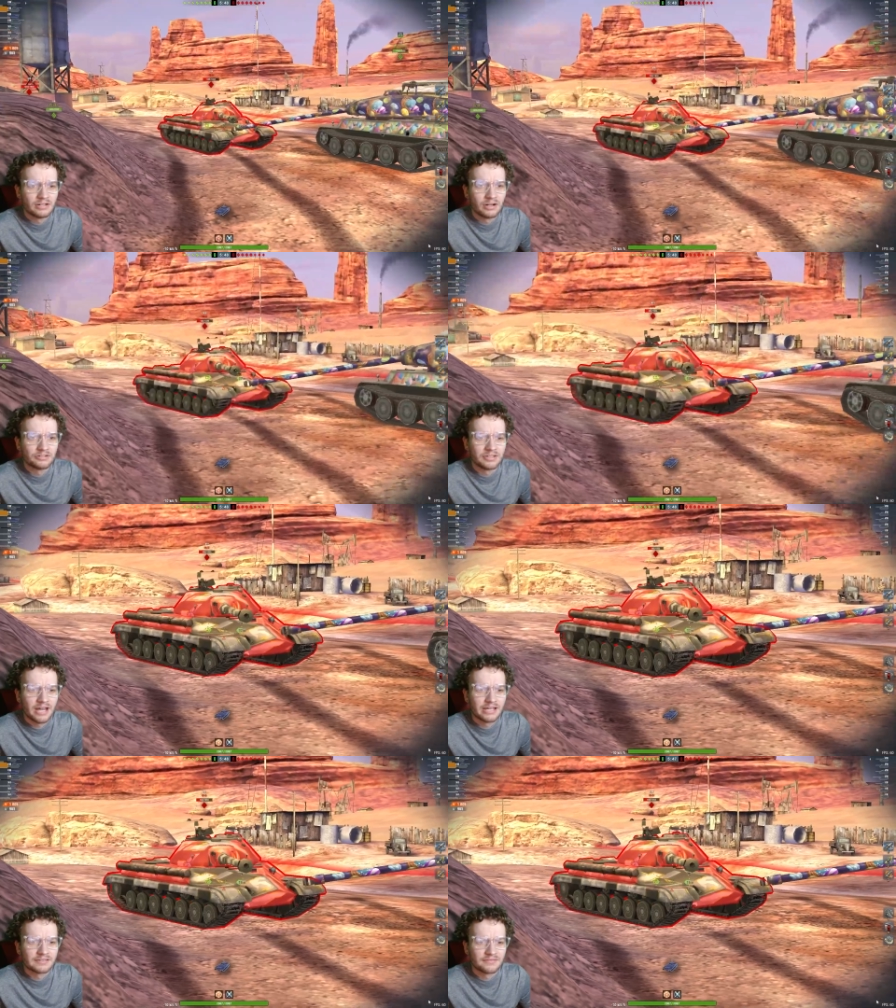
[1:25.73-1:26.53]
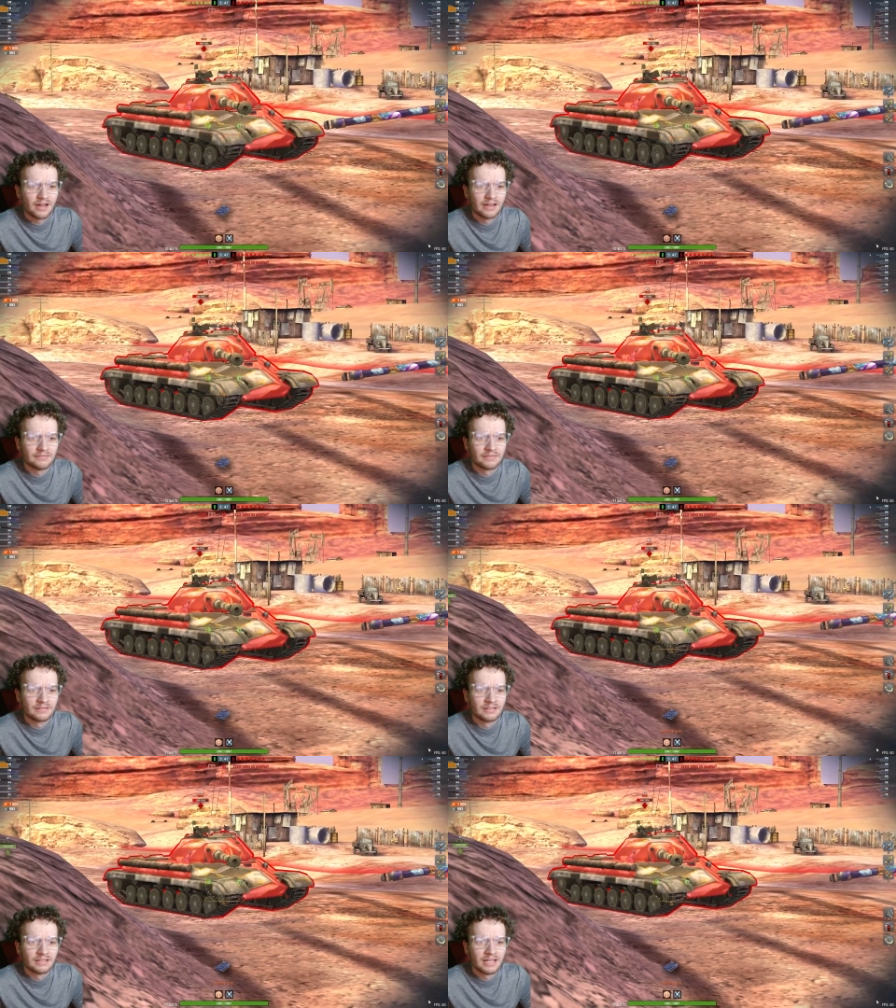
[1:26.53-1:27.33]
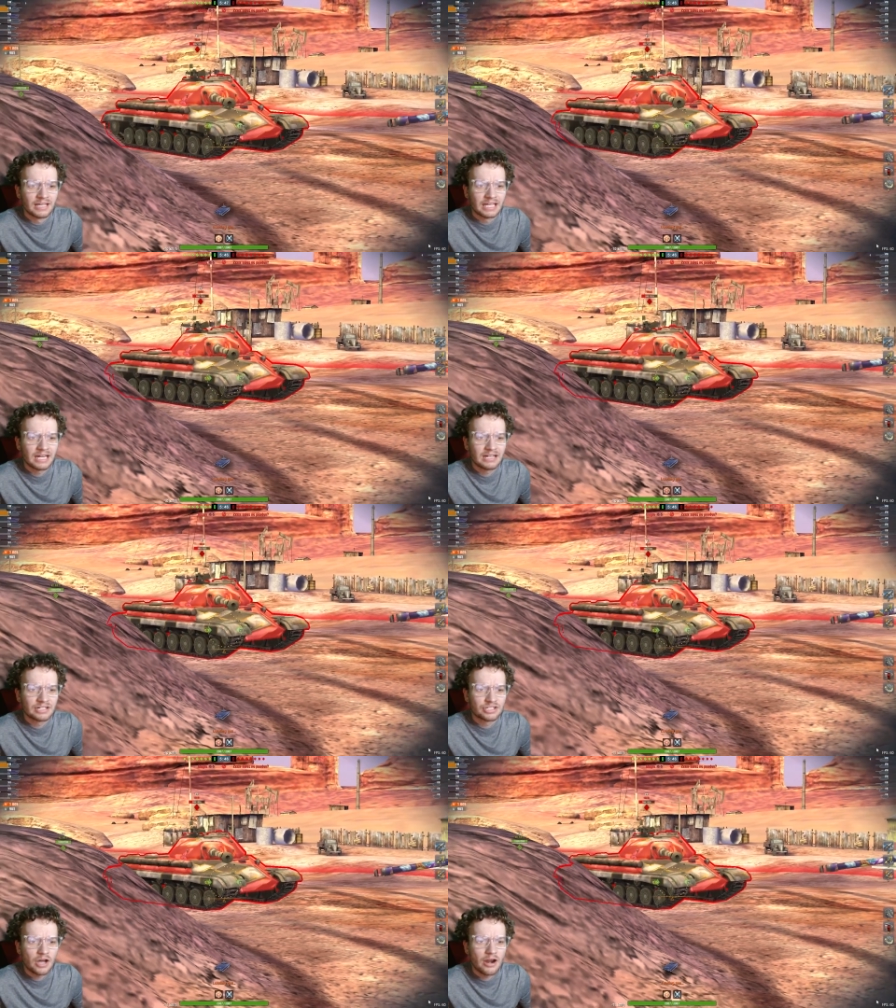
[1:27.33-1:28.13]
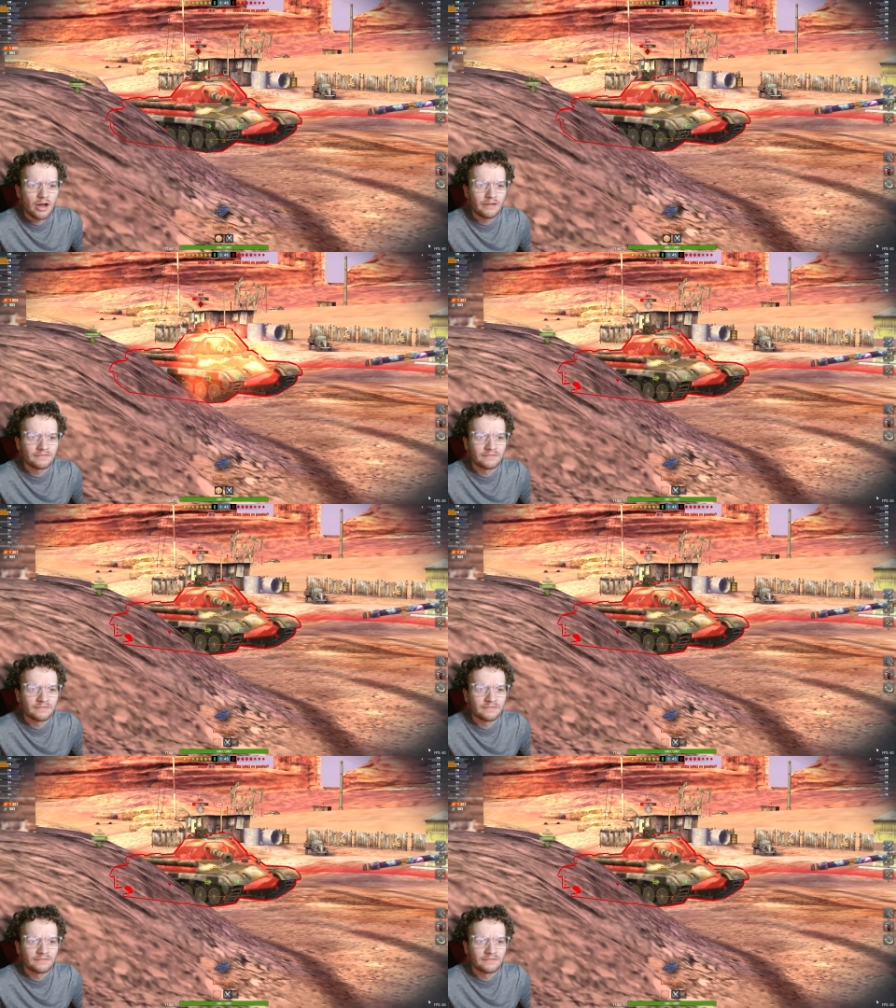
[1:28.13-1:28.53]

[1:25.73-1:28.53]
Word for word: onto the IS-5. Can I get a shot off?